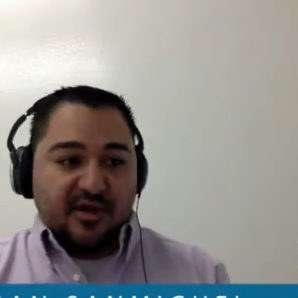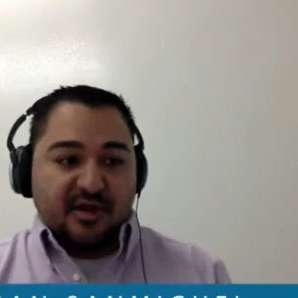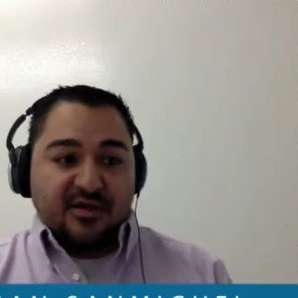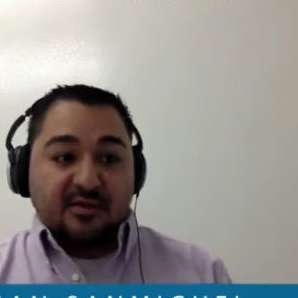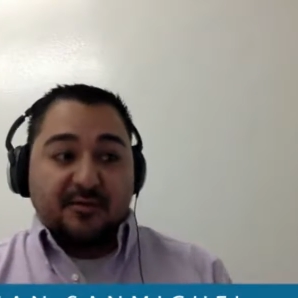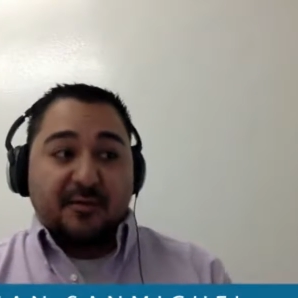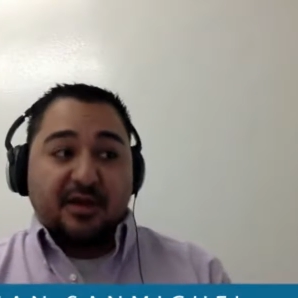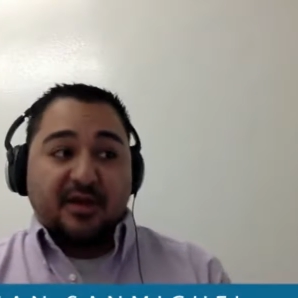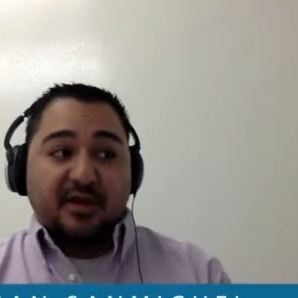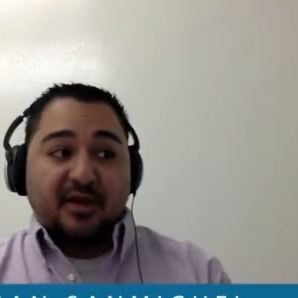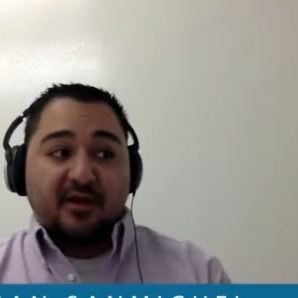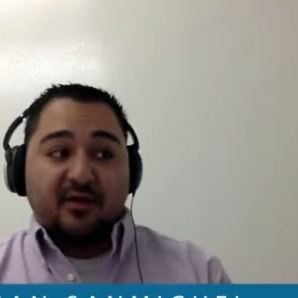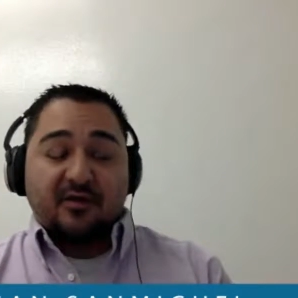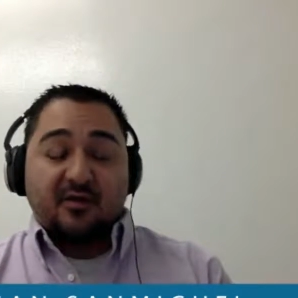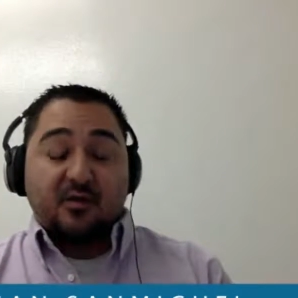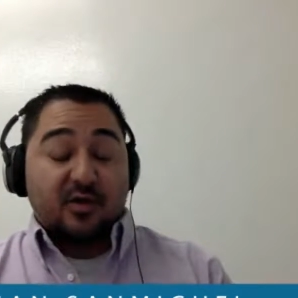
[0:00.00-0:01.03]
Depending
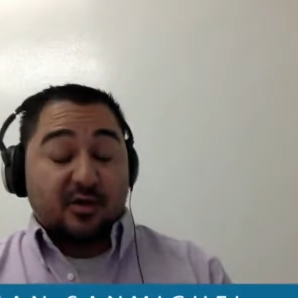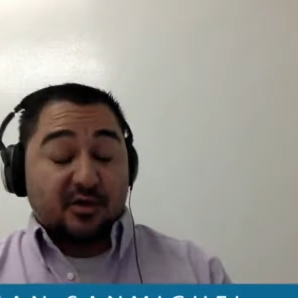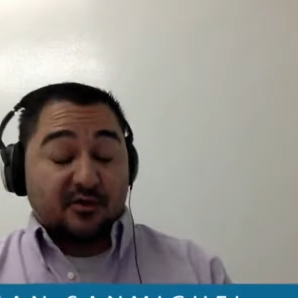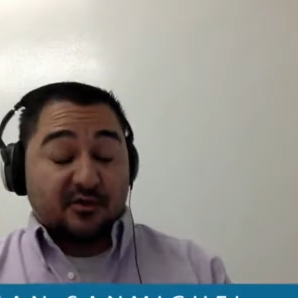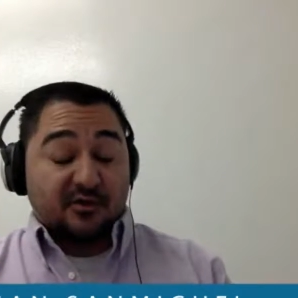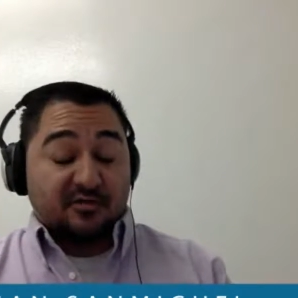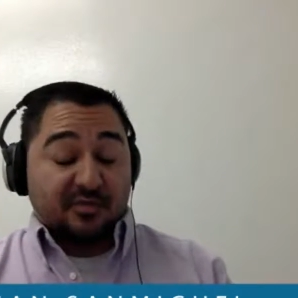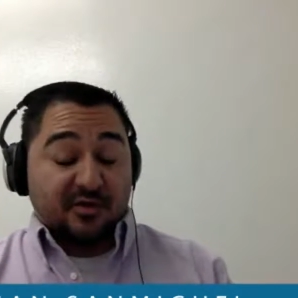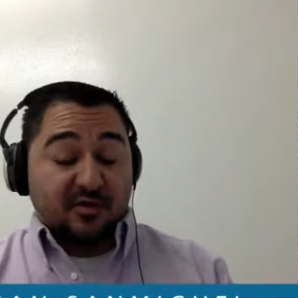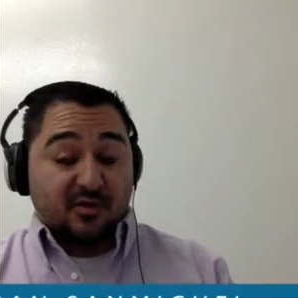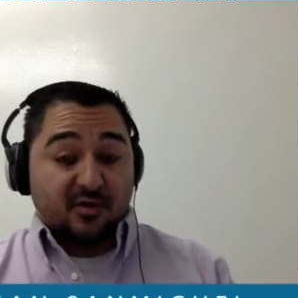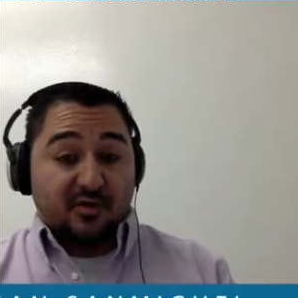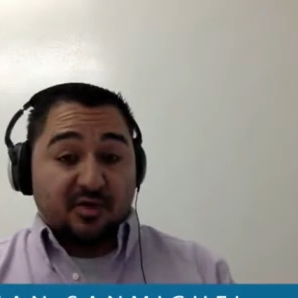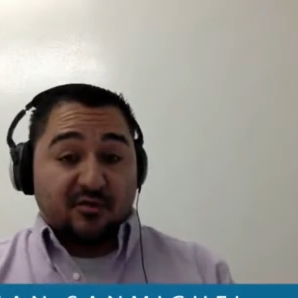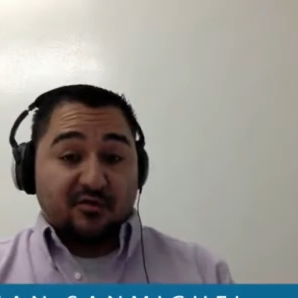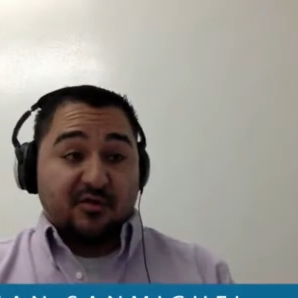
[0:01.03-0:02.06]
on the workload that's being
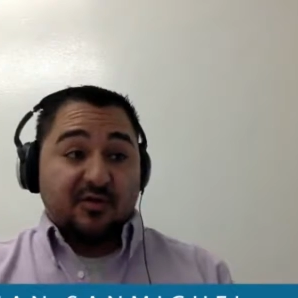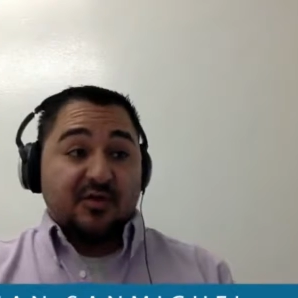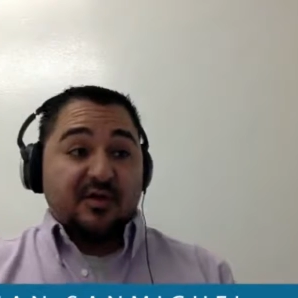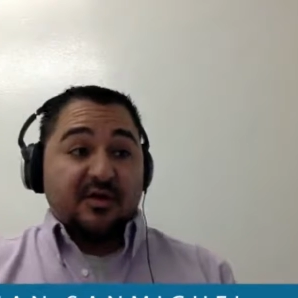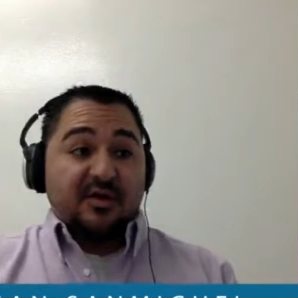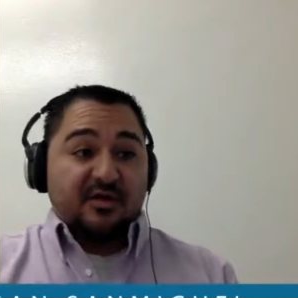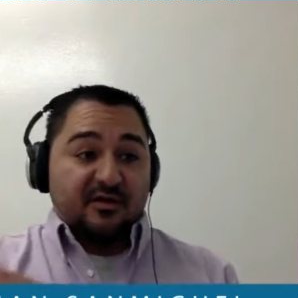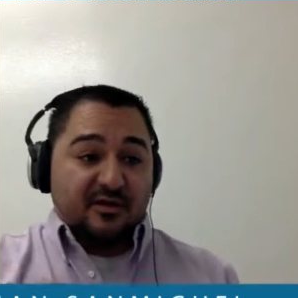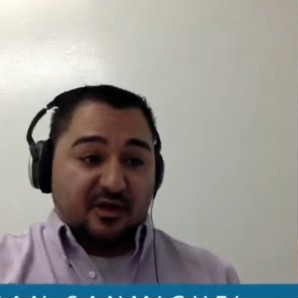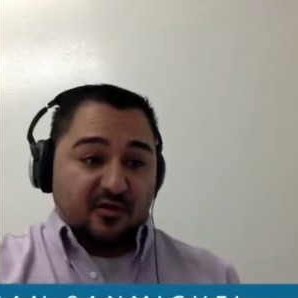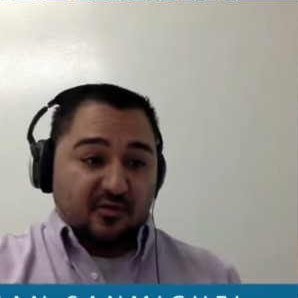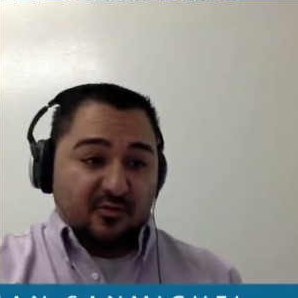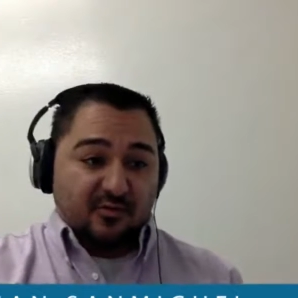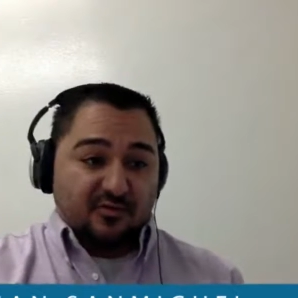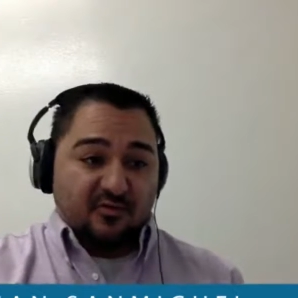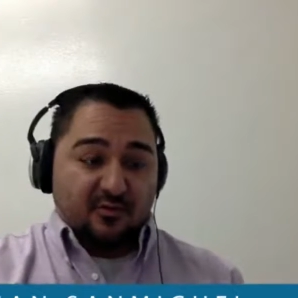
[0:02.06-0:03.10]
requested, that
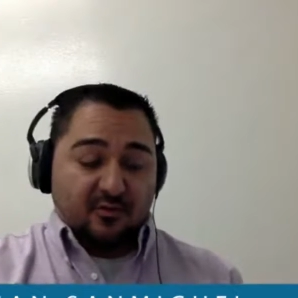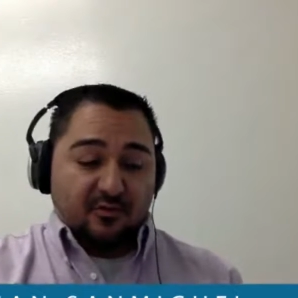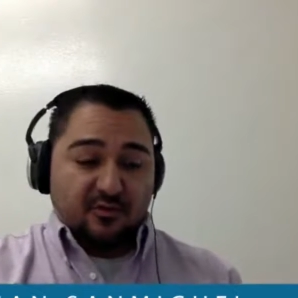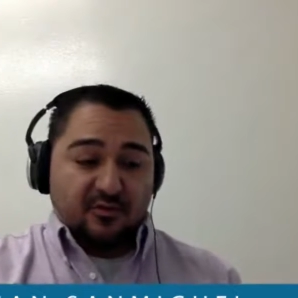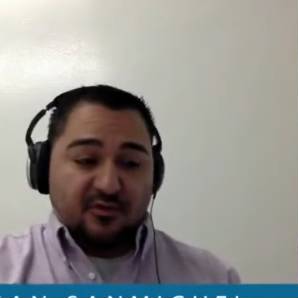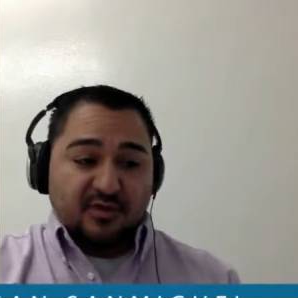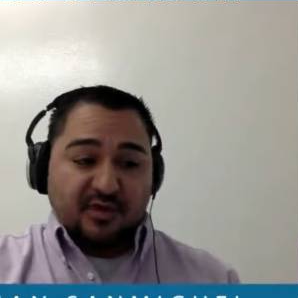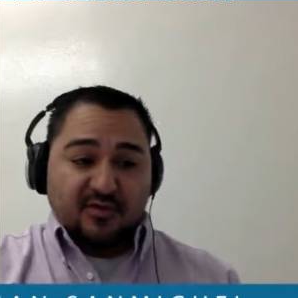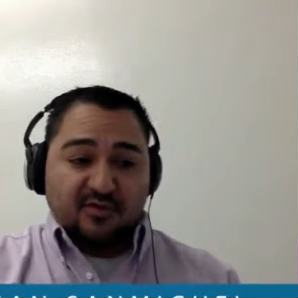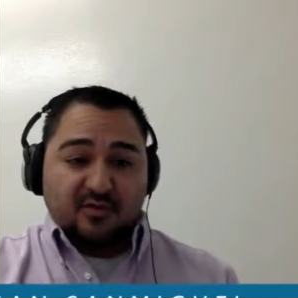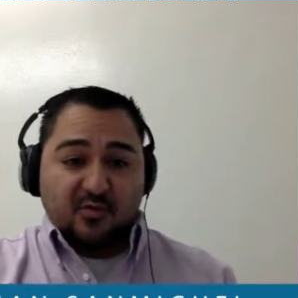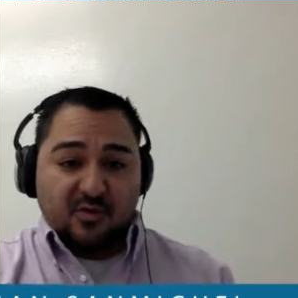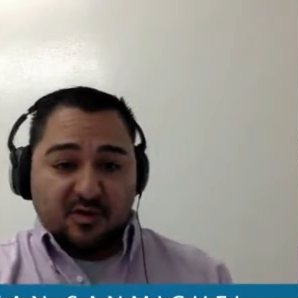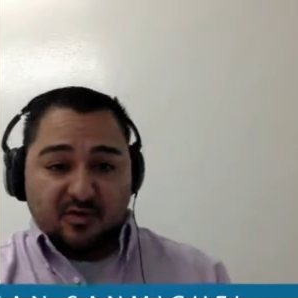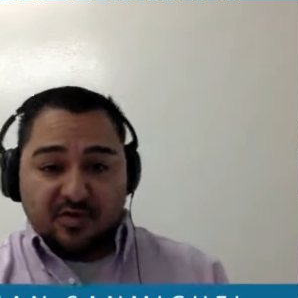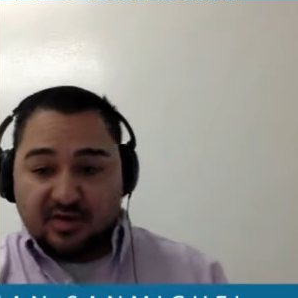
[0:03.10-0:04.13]
group of servers takes the
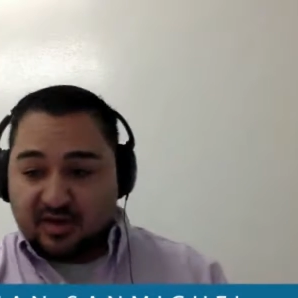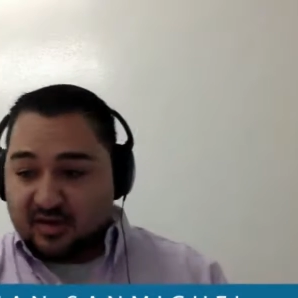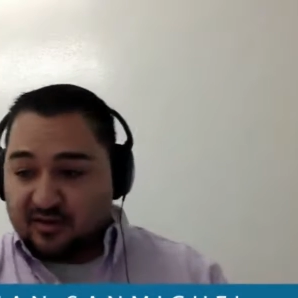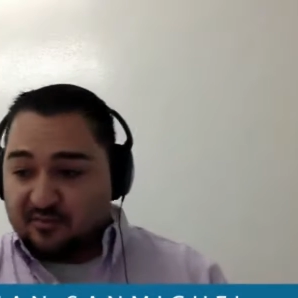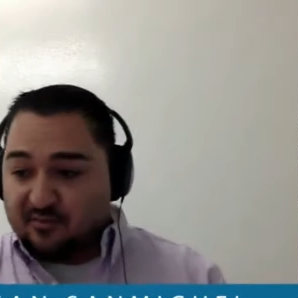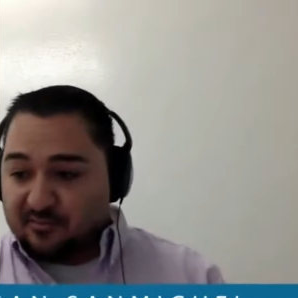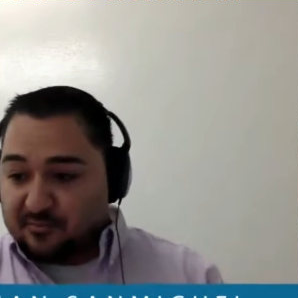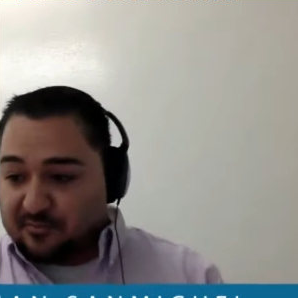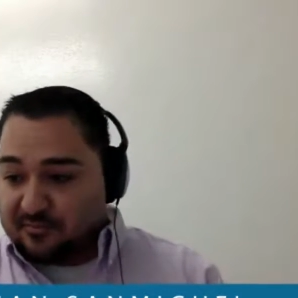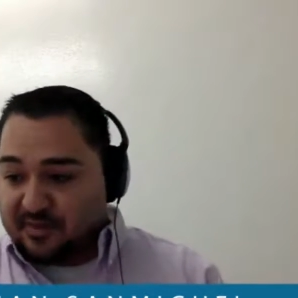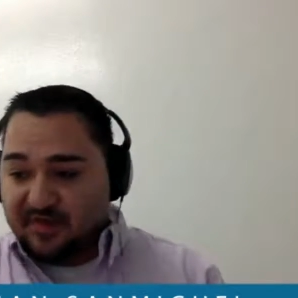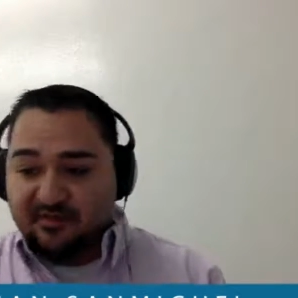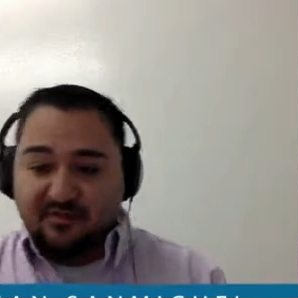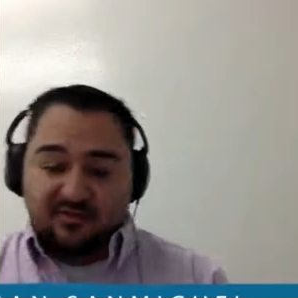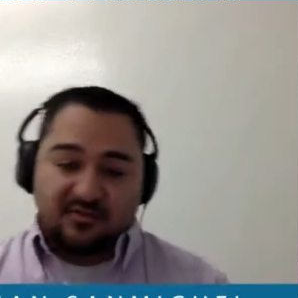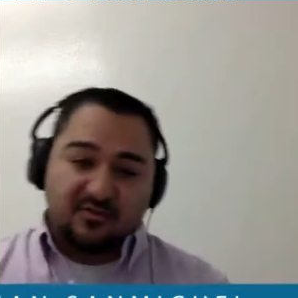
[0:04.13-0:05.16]
query and
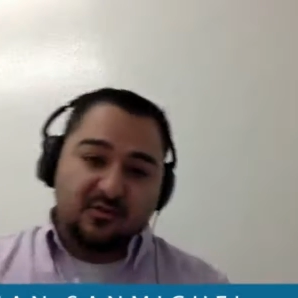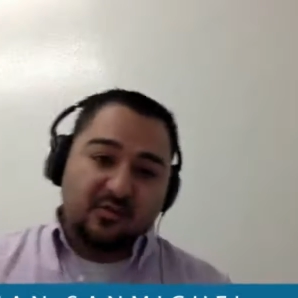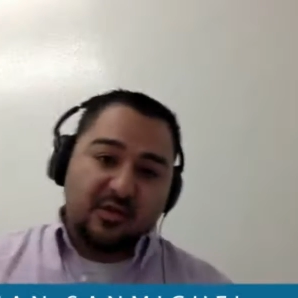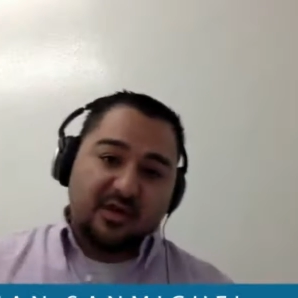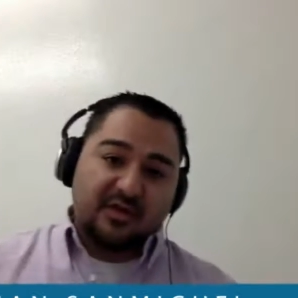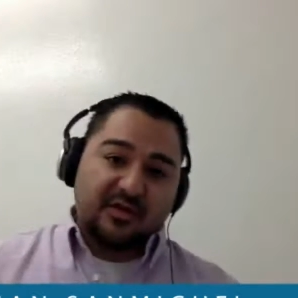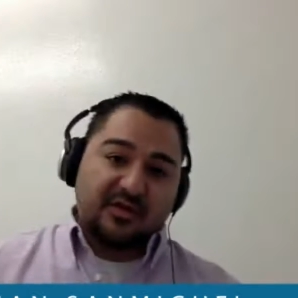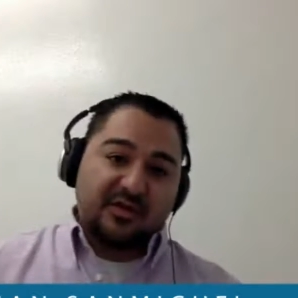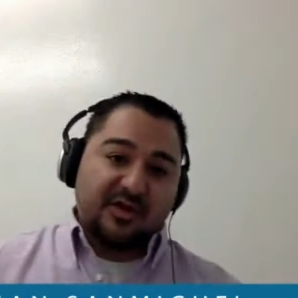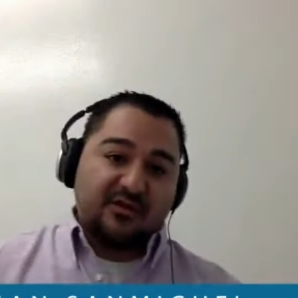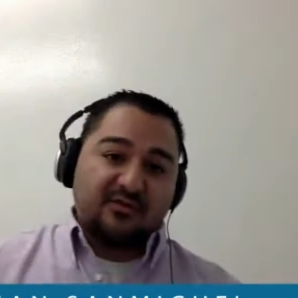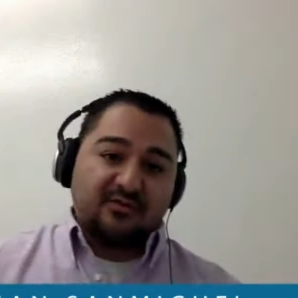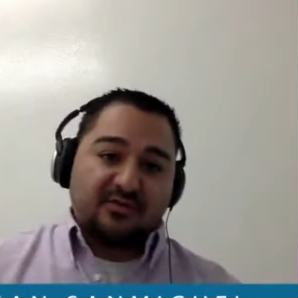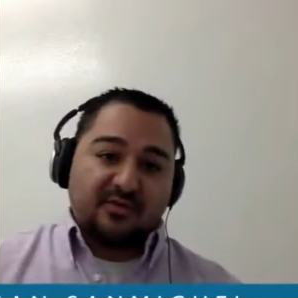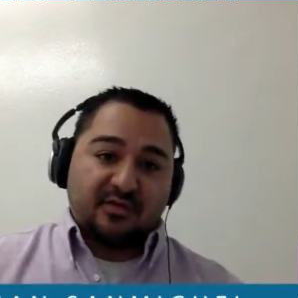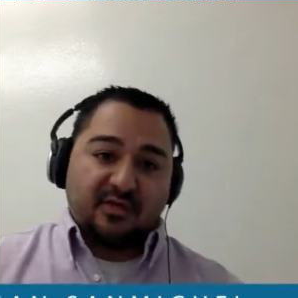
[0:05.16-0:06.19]
passes it directly down
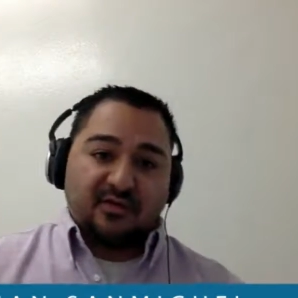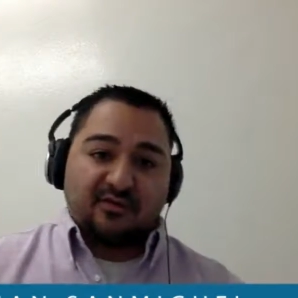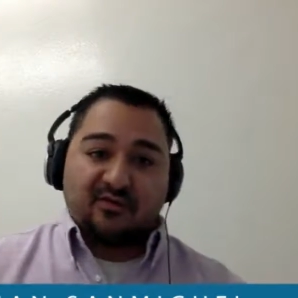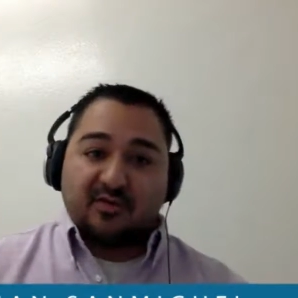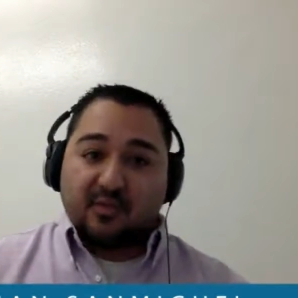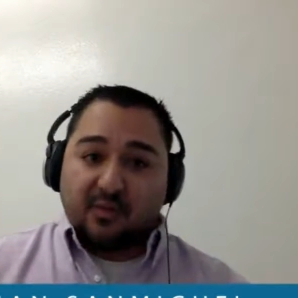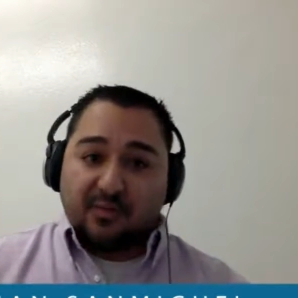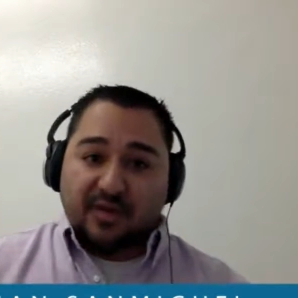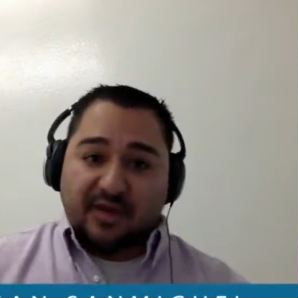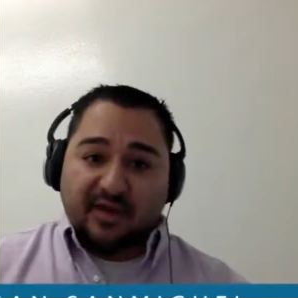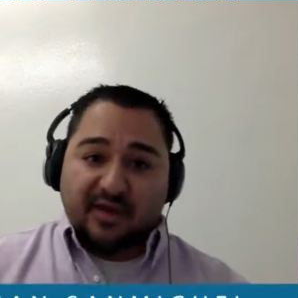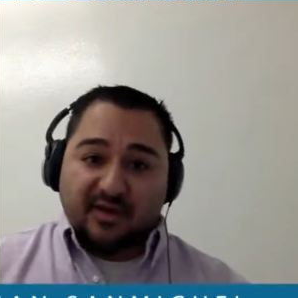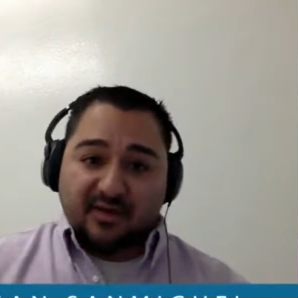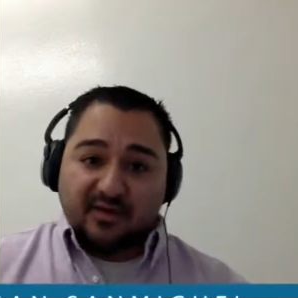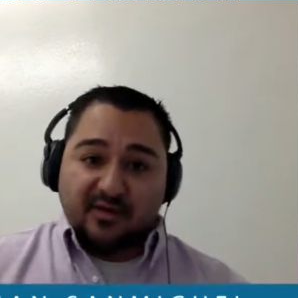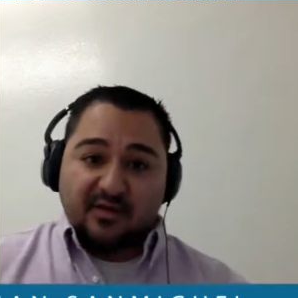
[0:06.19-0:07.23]
to the SQL
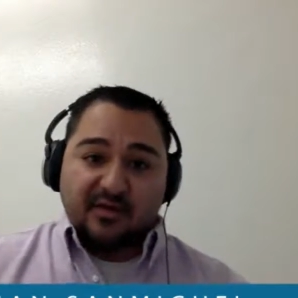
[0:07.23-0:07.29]
backend,